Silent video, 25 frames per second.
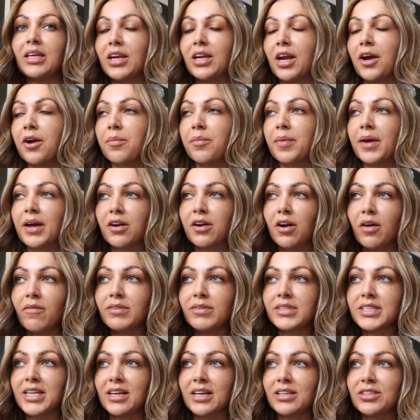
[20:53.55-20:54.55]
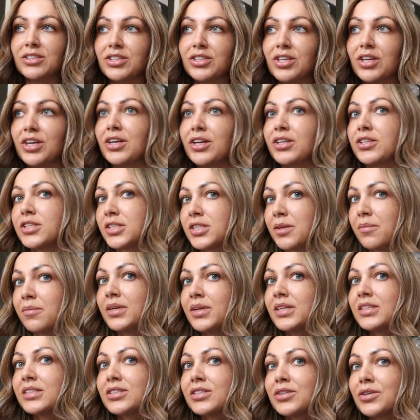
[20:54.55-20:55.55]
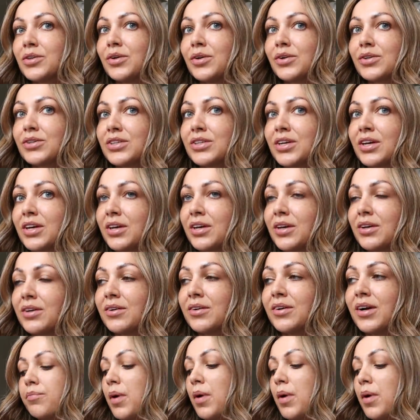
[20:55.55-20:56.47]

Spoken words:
you know, a bit of conversation, somebody to talk to.